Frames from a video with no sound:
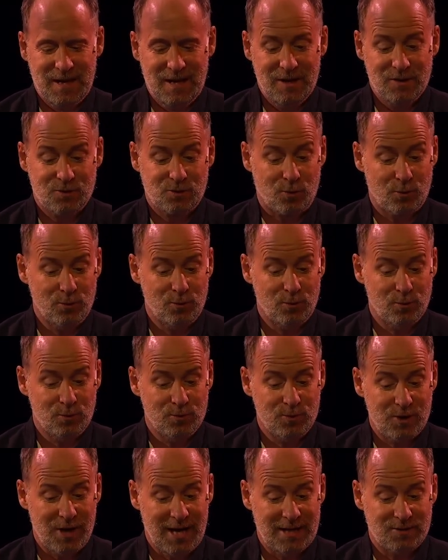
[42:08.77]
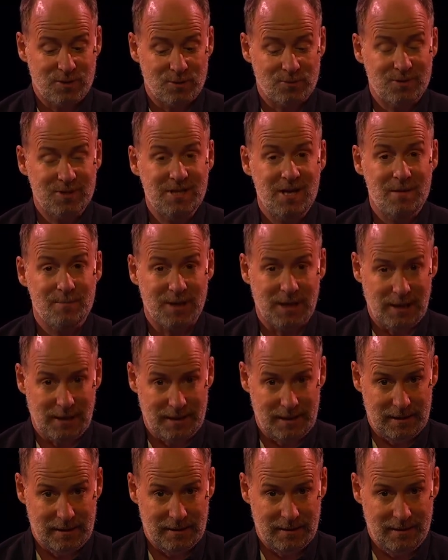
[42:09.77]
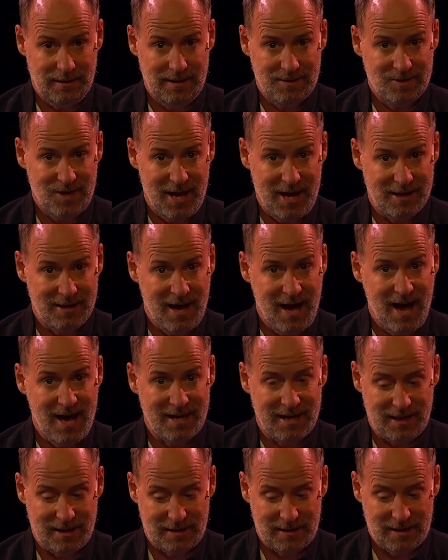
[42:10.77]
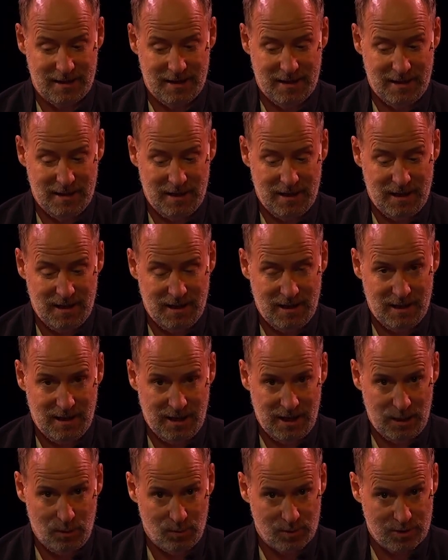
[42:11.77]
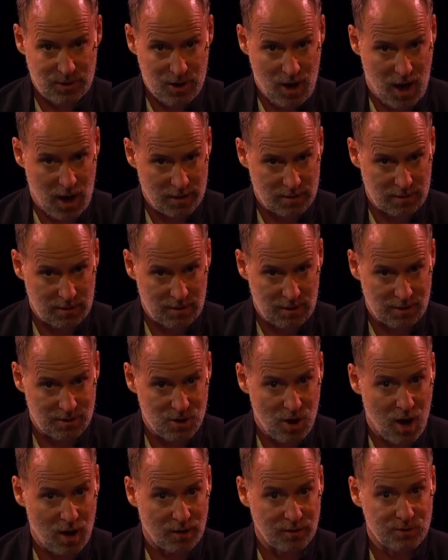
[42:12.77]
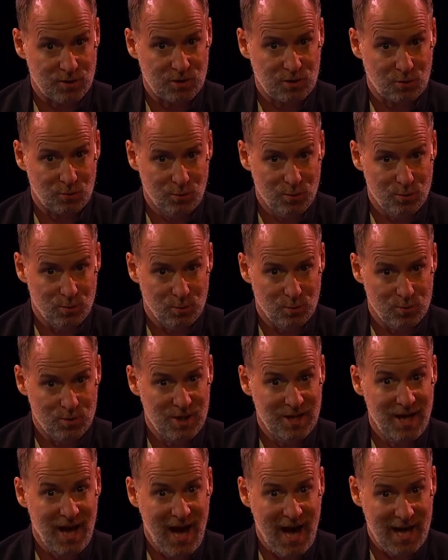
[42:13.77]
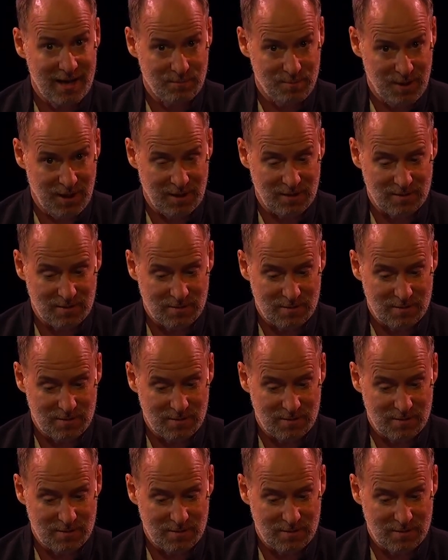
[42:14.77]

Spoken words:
Scrooge entered timidly, his head hanging. He was not the dogged Scrooge he had been.